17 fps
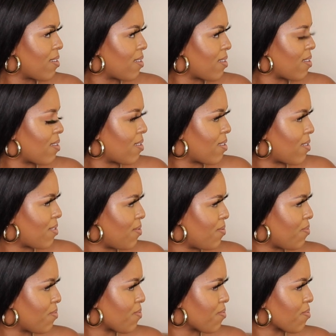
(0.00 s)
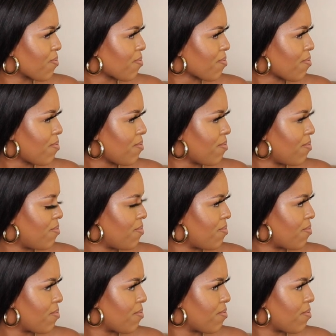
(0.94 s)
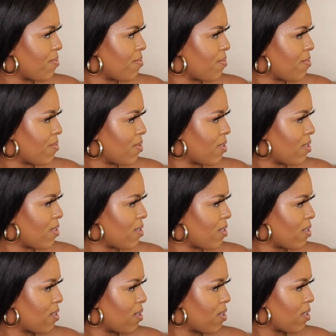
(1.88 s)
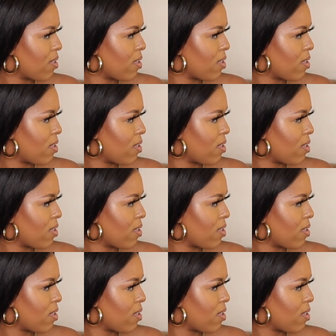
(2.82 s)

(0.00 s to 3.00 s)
(not speaking)